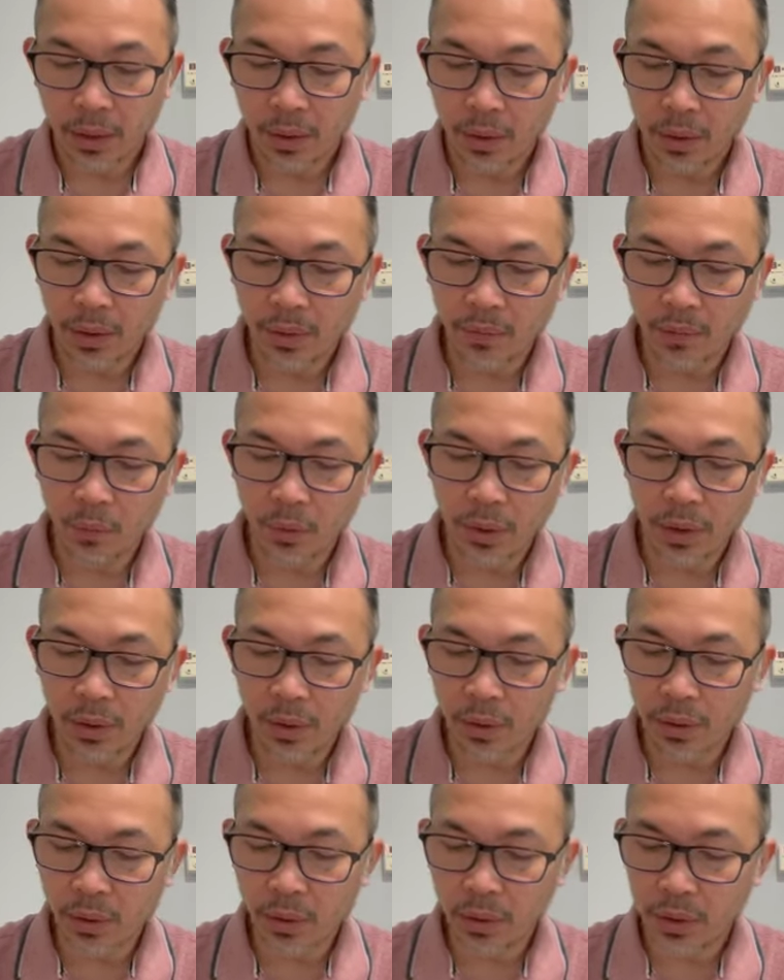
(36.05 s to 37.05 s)
if we
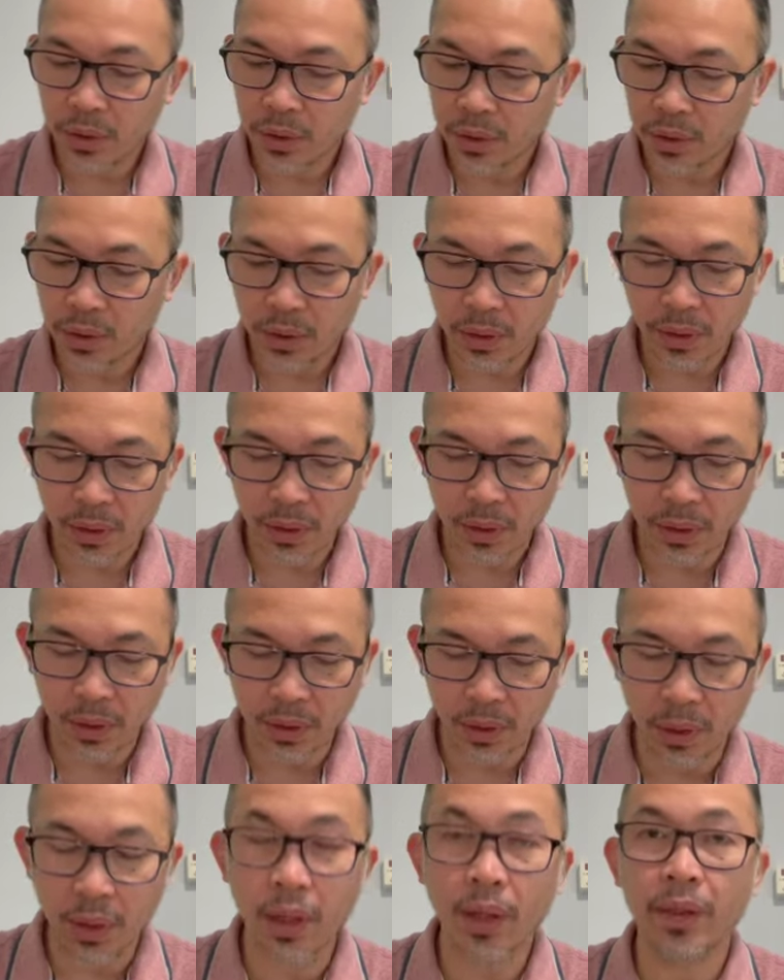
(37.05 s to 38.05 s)
use
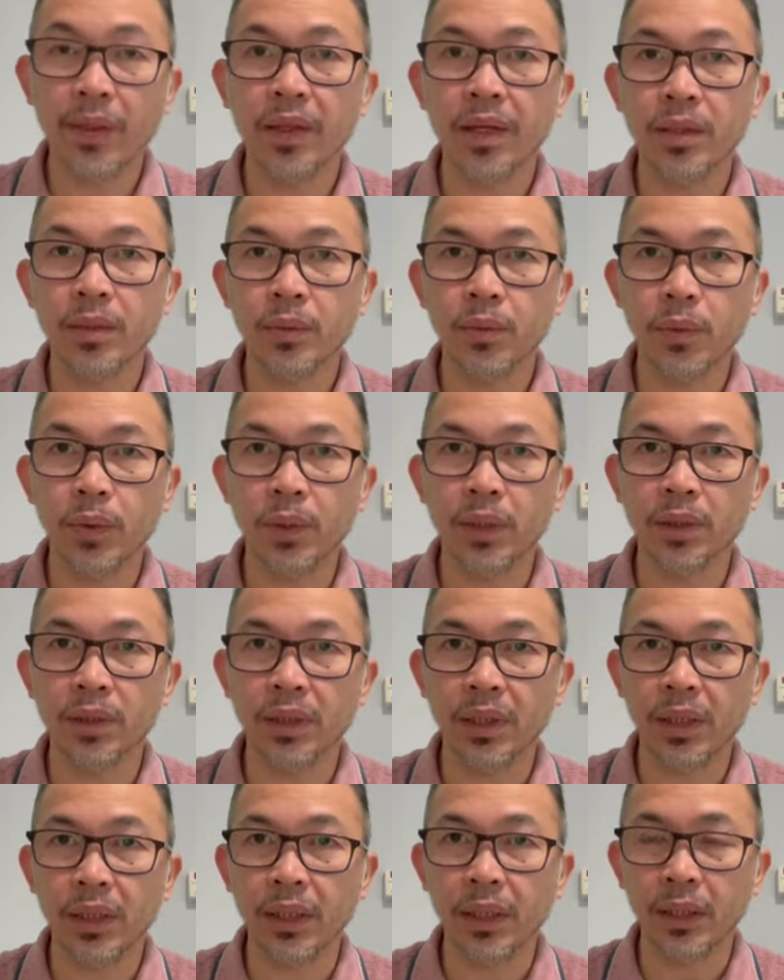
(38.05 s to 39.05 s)
these words
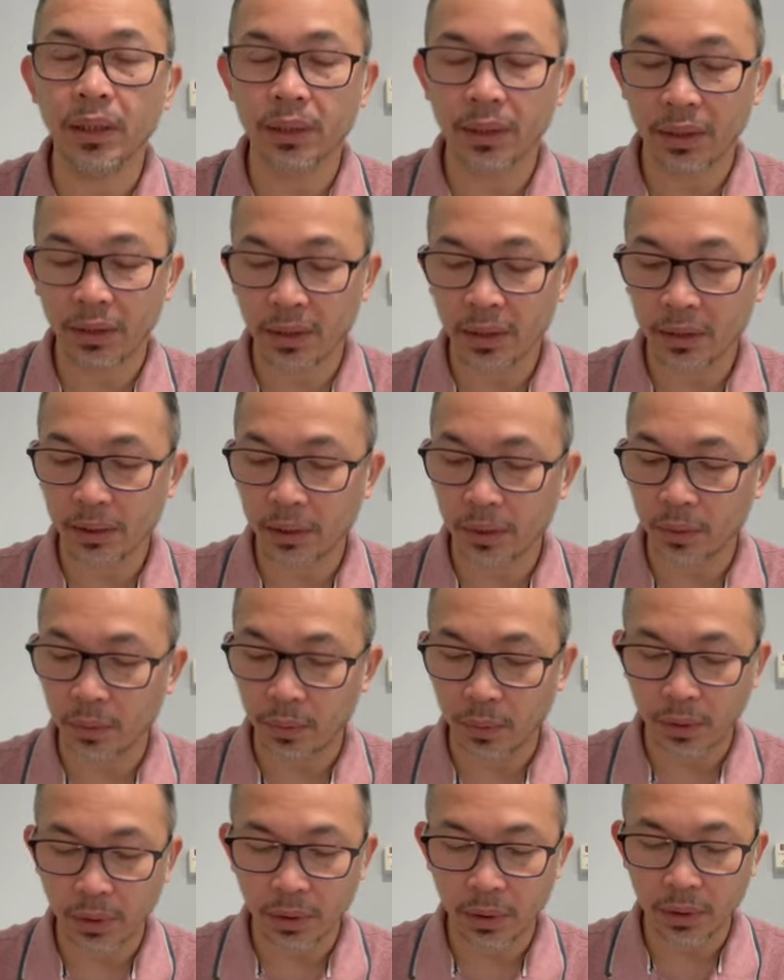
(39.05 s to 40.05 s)
here, suggested
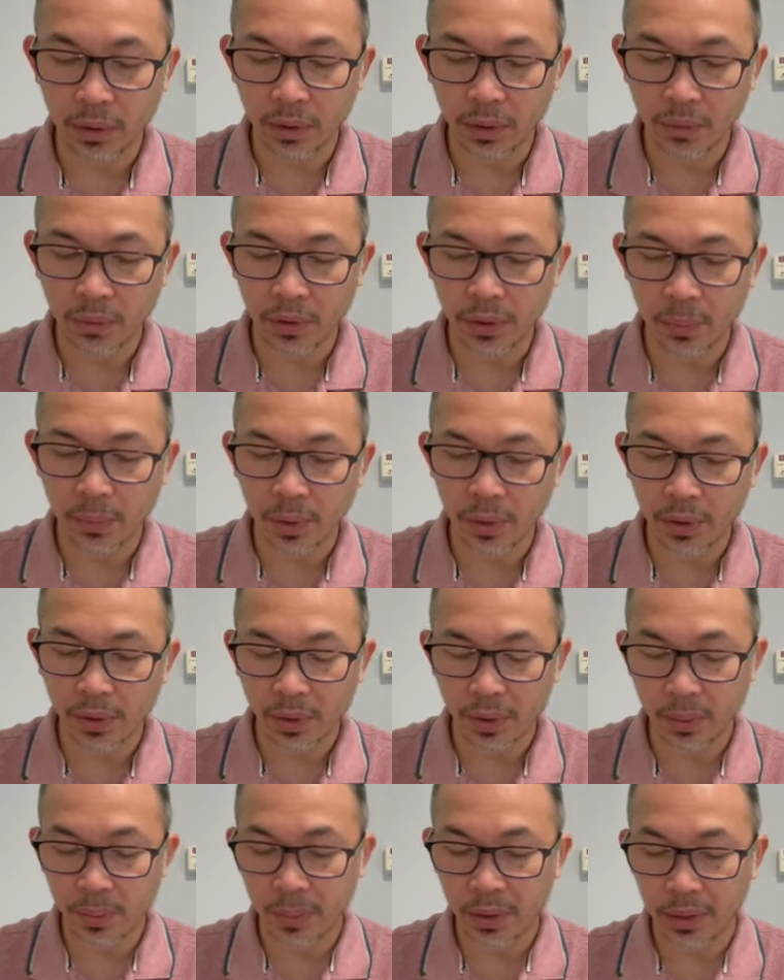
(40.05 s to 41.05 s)
words:
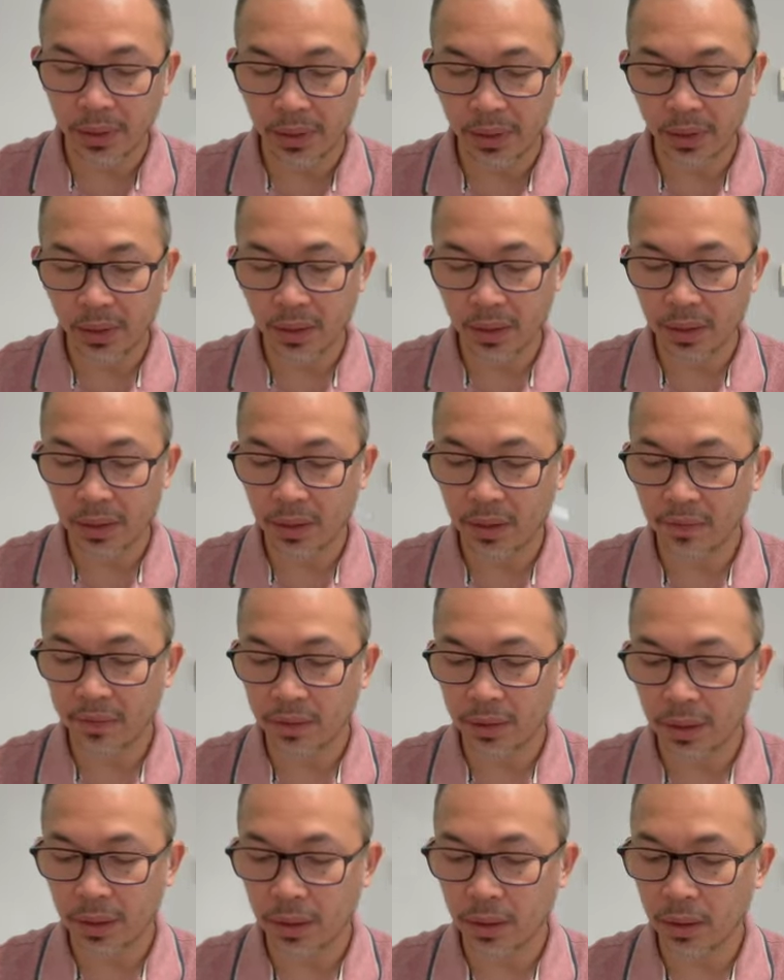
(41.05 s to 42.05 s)
responsibility,
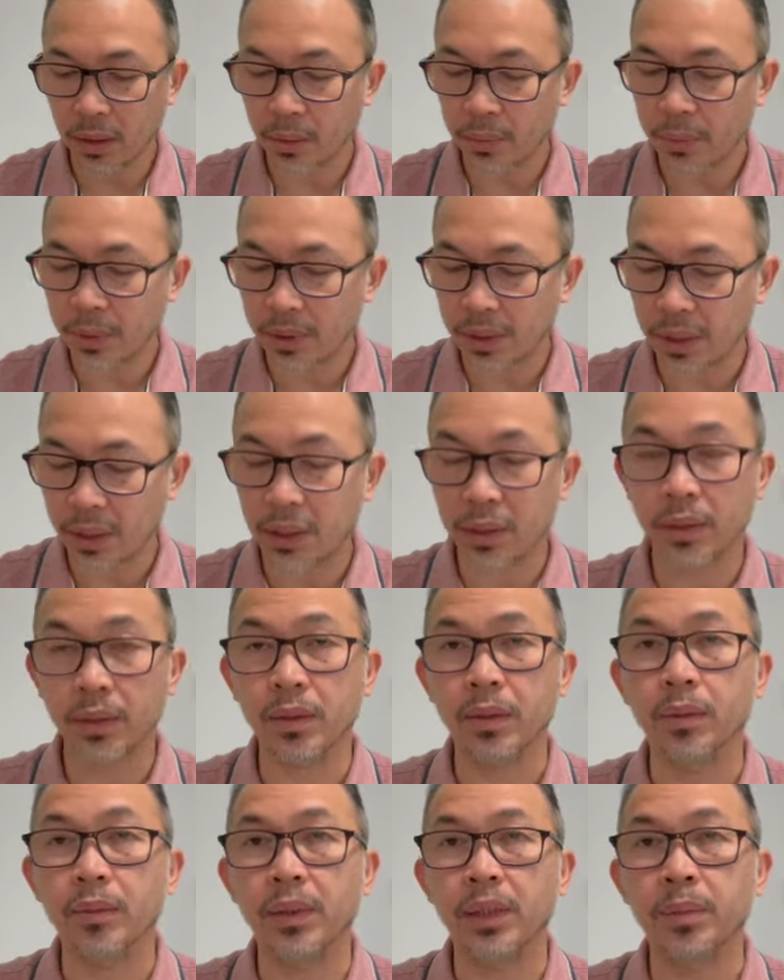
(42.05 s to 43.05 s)
safety,
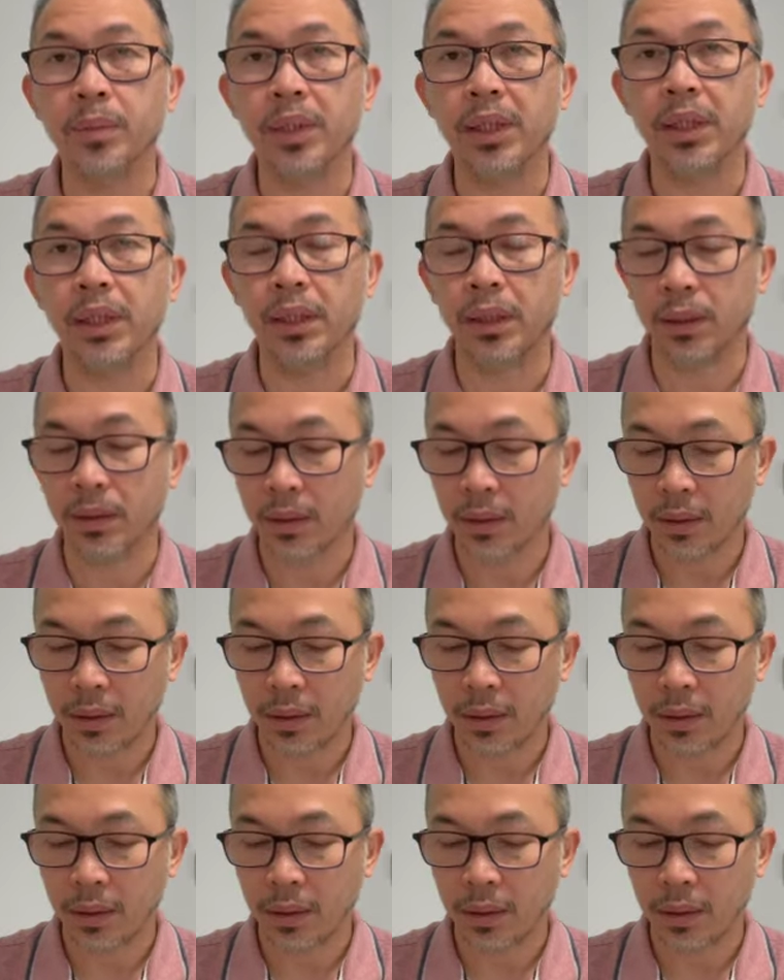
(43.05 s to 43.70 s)
obligation, well-being.